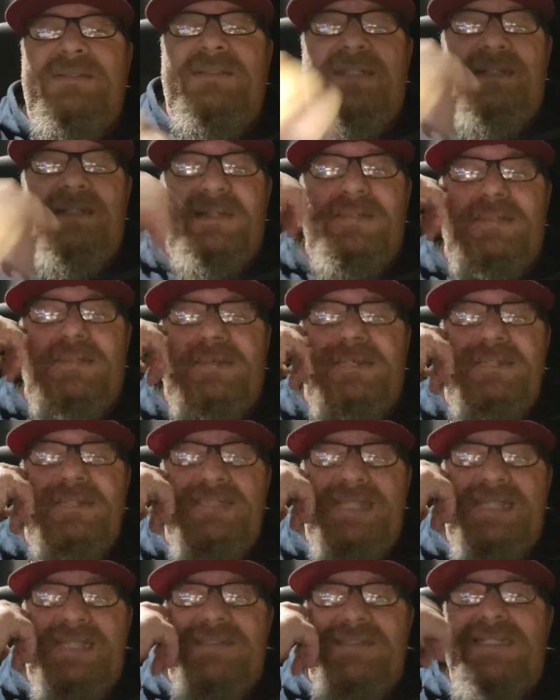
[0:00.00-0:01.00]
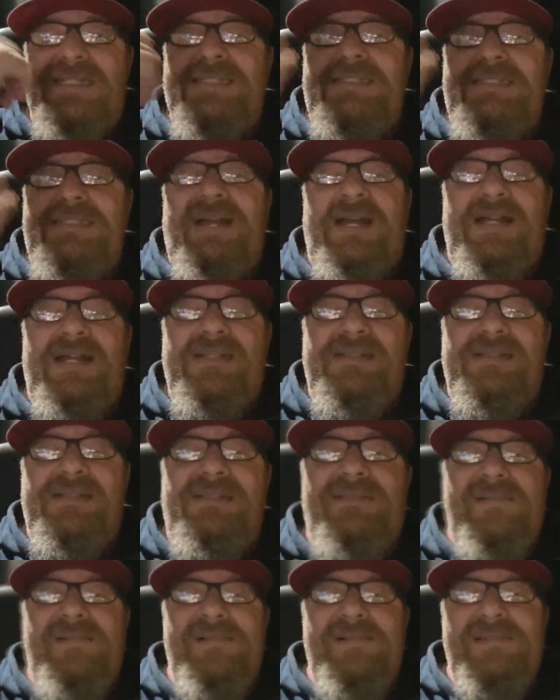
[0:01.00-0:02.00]
But he says lease guys,
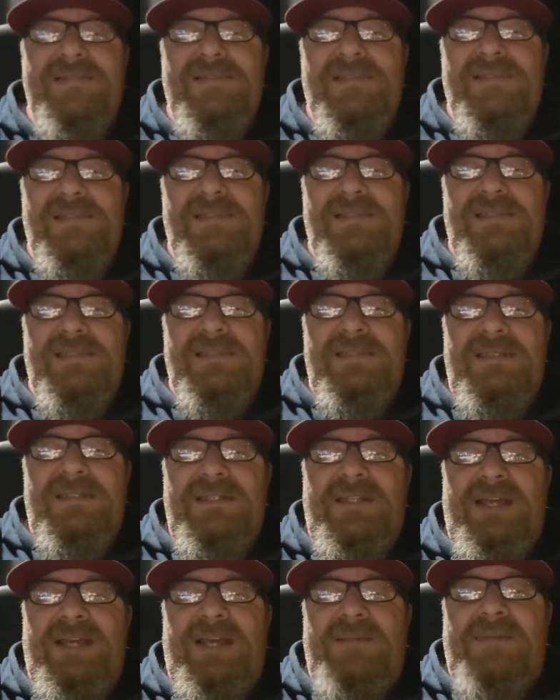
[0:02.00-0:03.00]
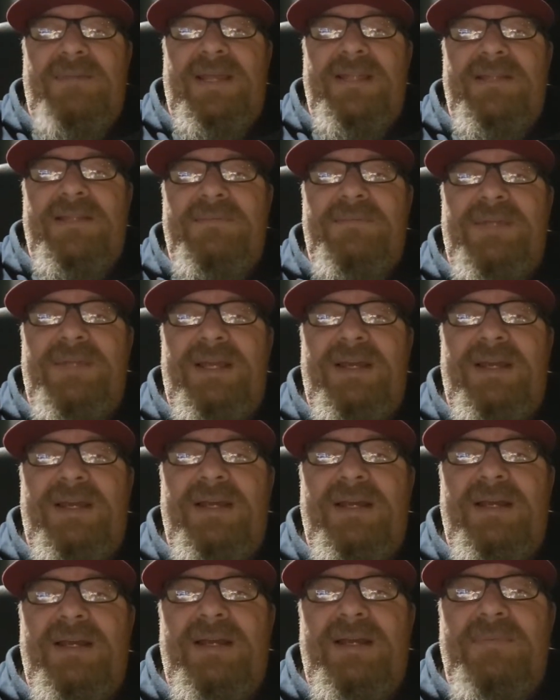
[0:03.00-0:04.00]
you got to pay the
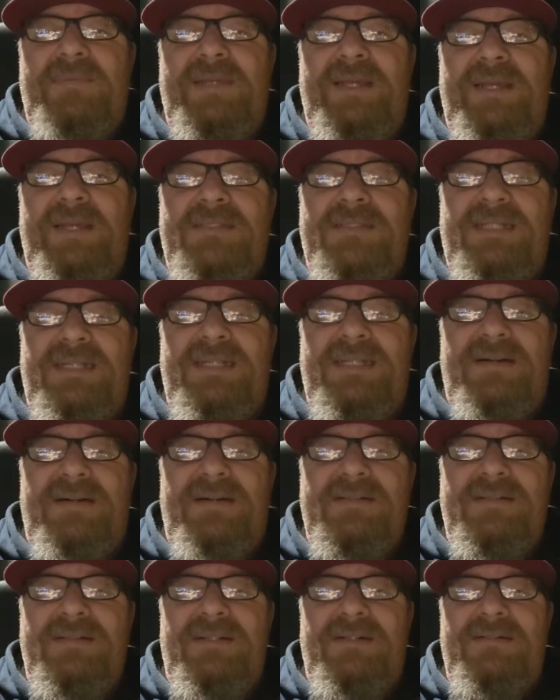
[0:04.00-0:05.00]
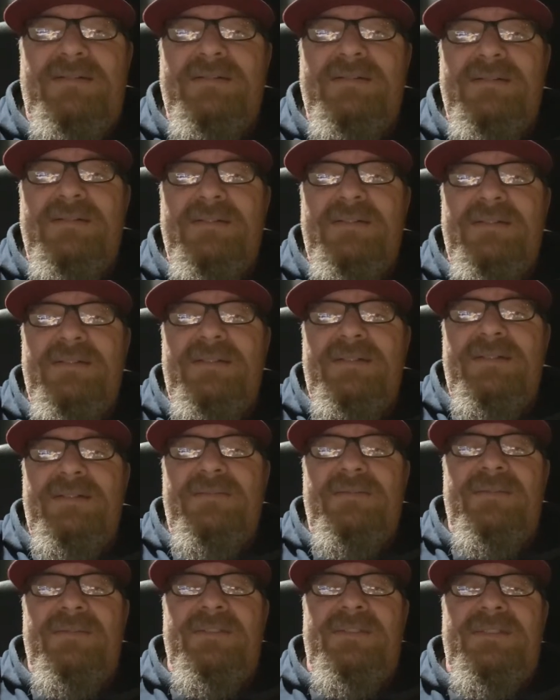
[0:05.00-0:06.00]
PSD also,
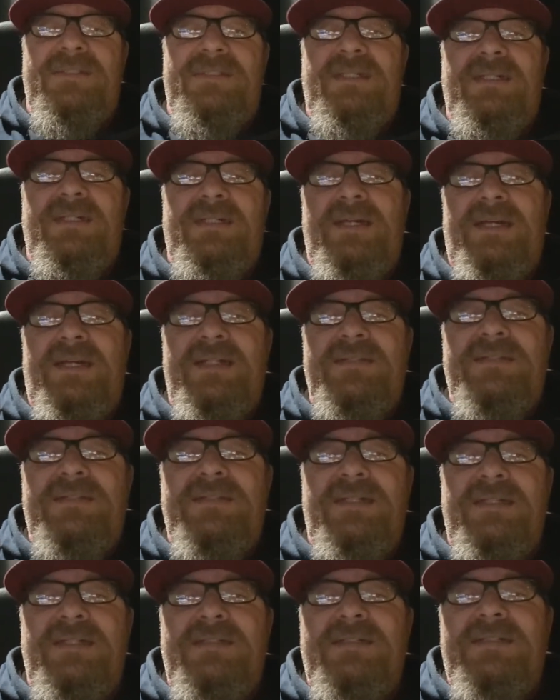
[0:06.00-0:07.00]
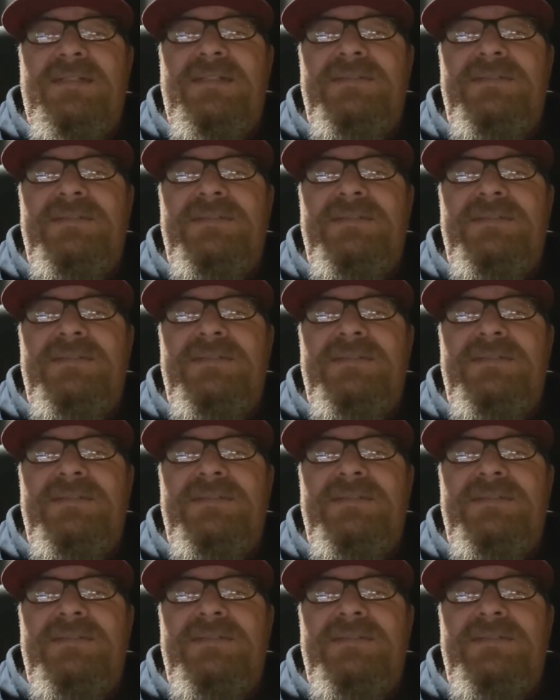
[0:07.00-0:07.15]
which kind of sucks.